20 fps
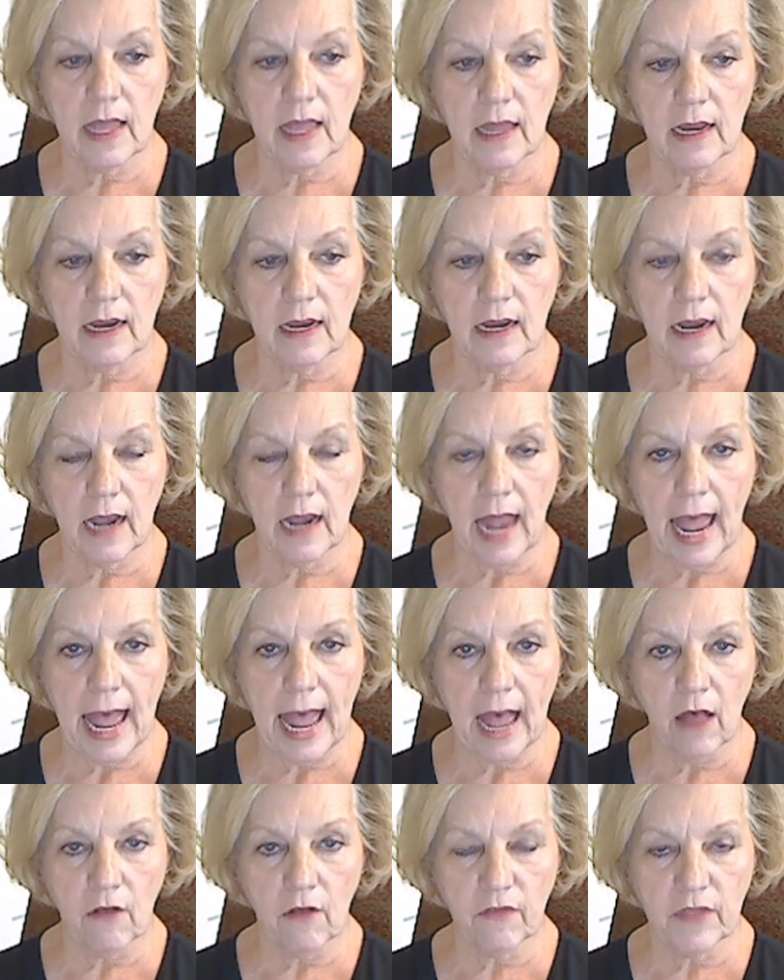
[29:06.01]
I
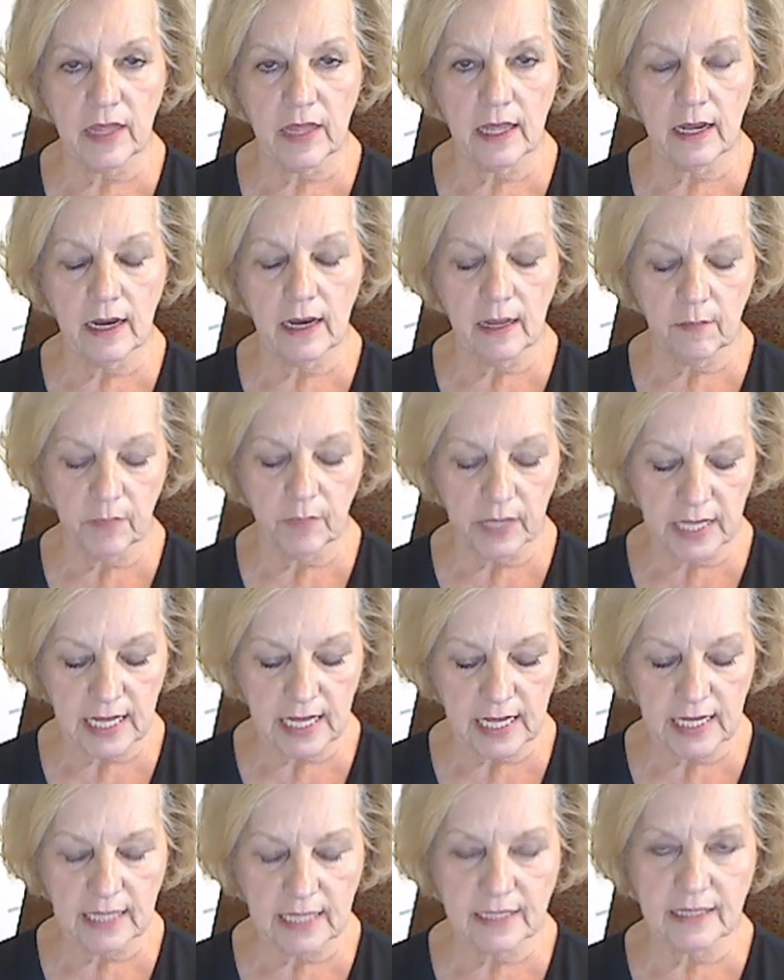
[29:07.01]
believe I have a video
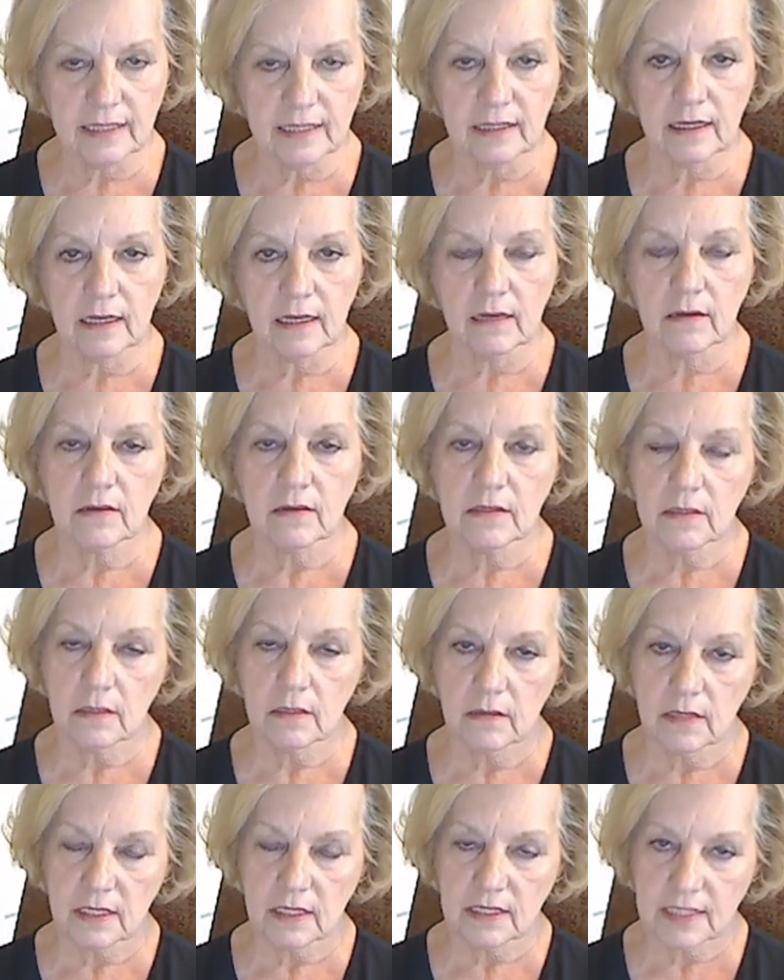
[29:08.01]
posted on
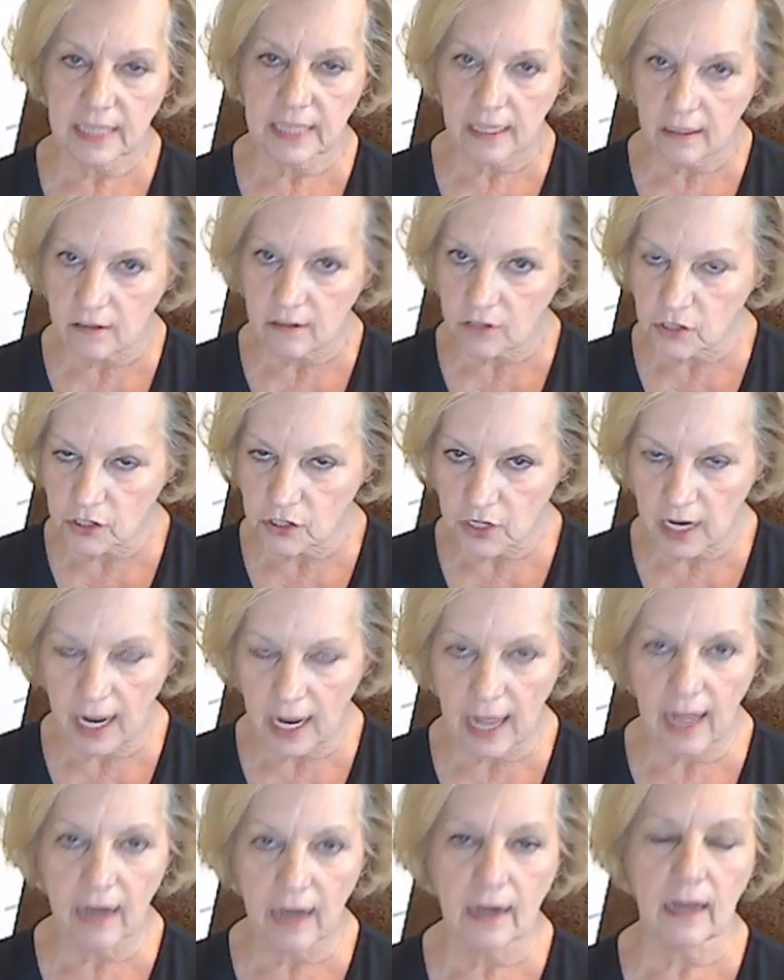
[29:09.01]
that. And then
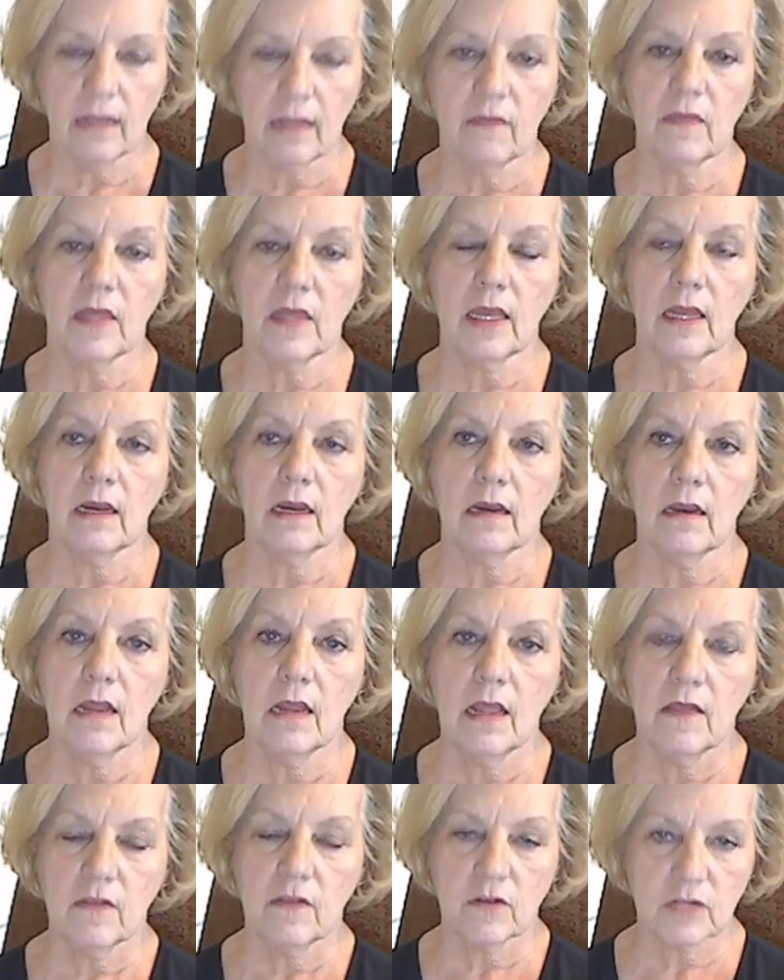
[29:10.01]
membranes are thin
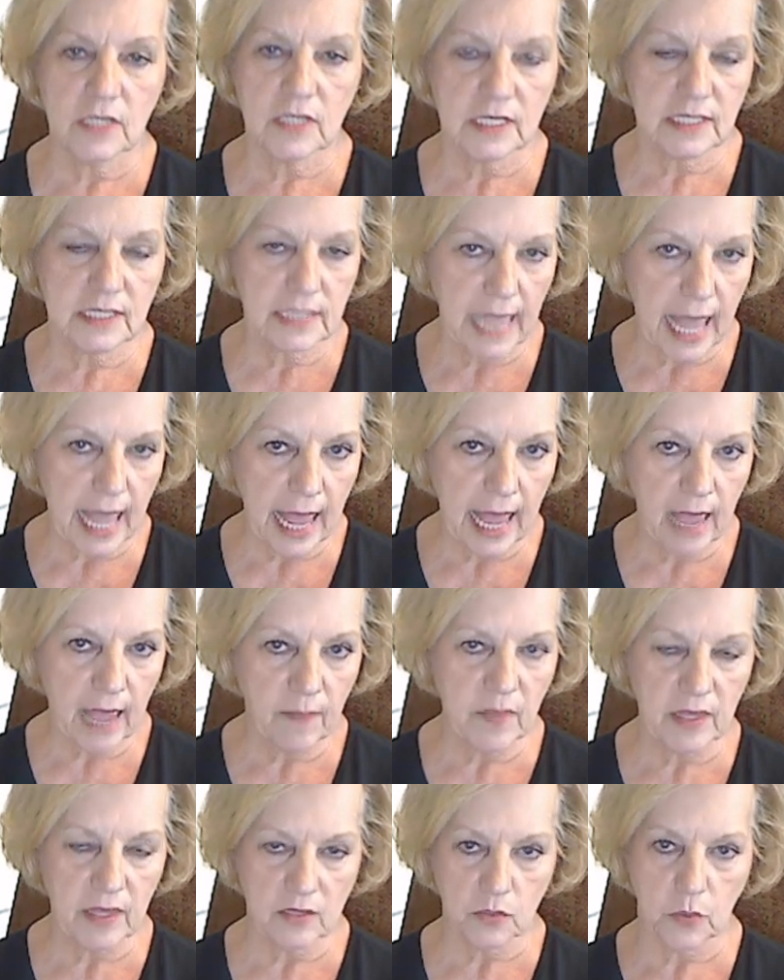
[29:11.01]
sheets of tissue
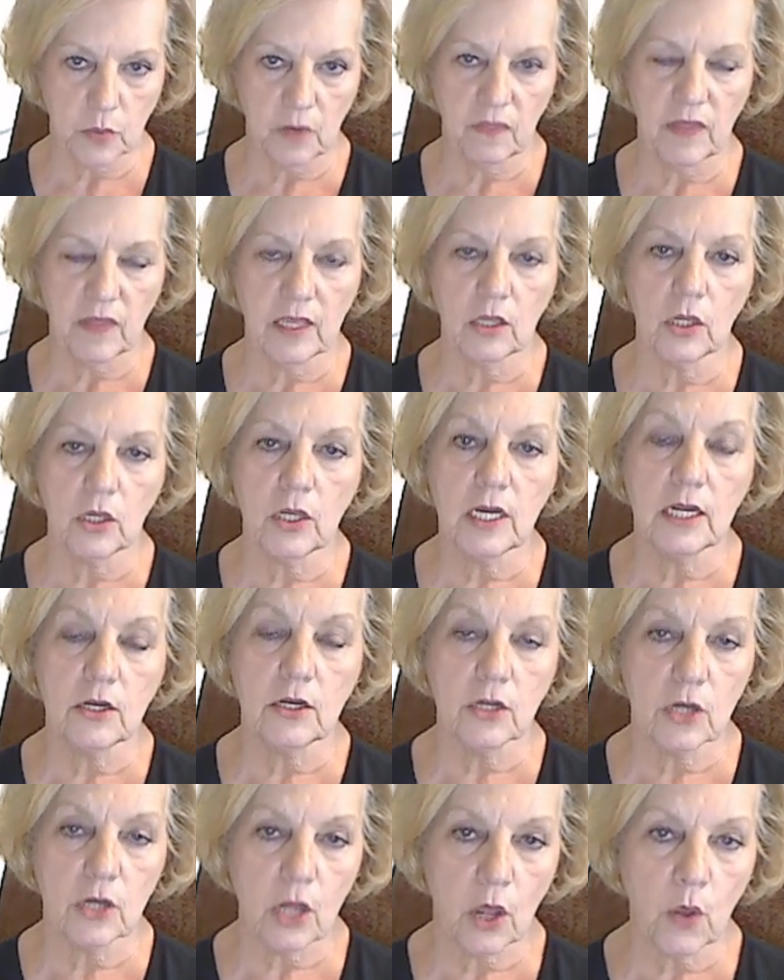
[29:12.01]
that cover
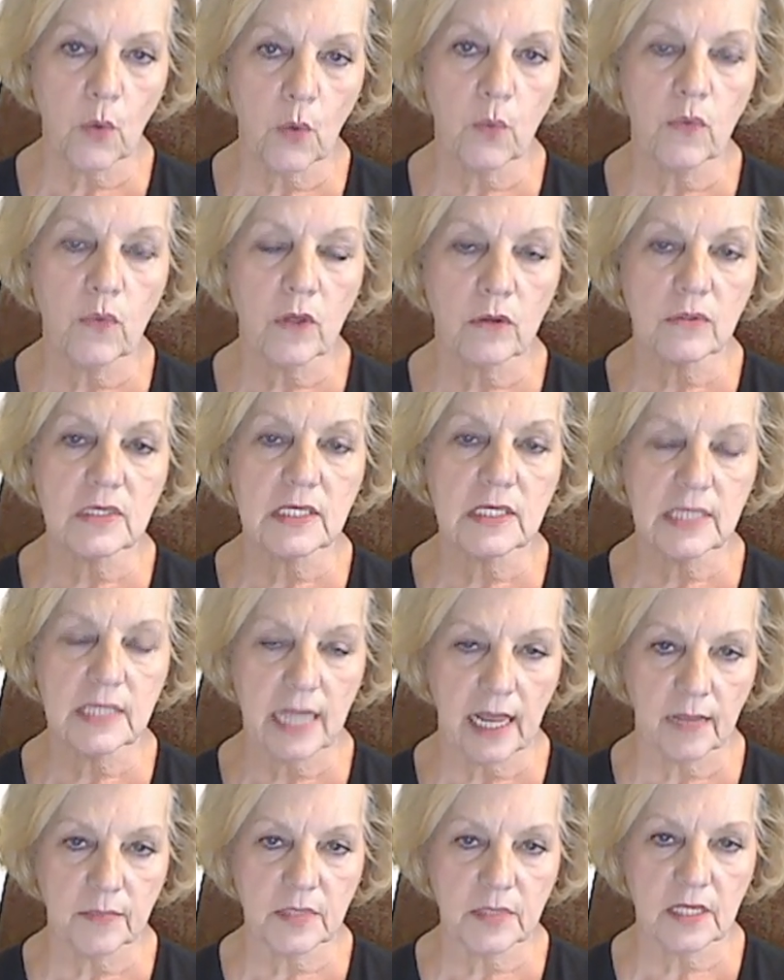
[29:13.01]
surfaces that line
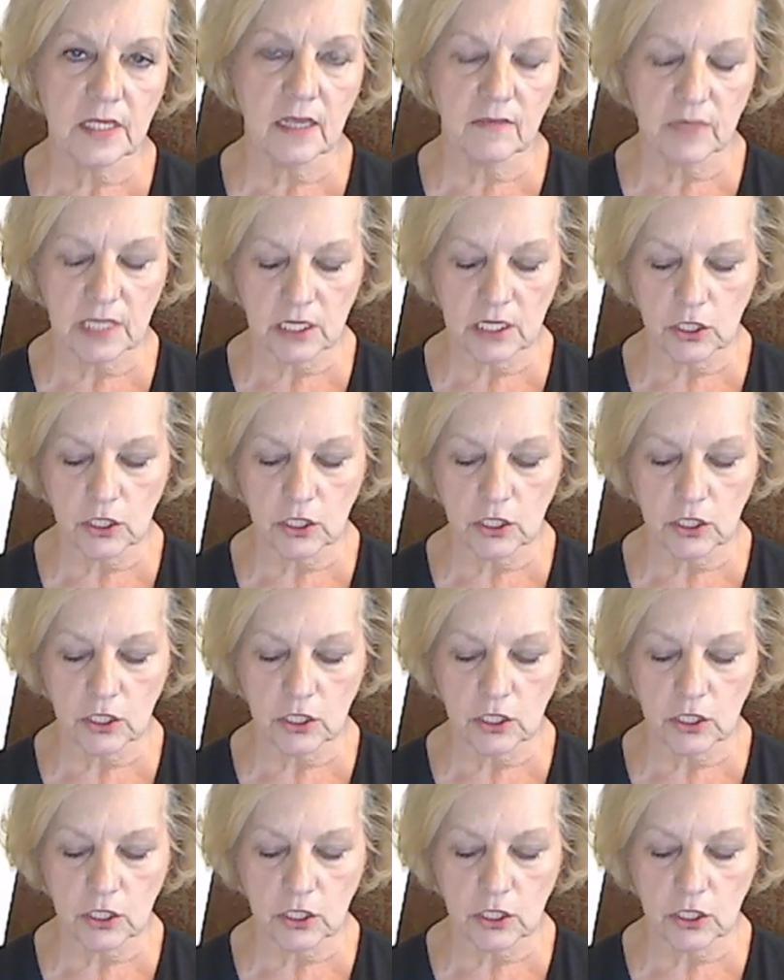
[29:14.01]
body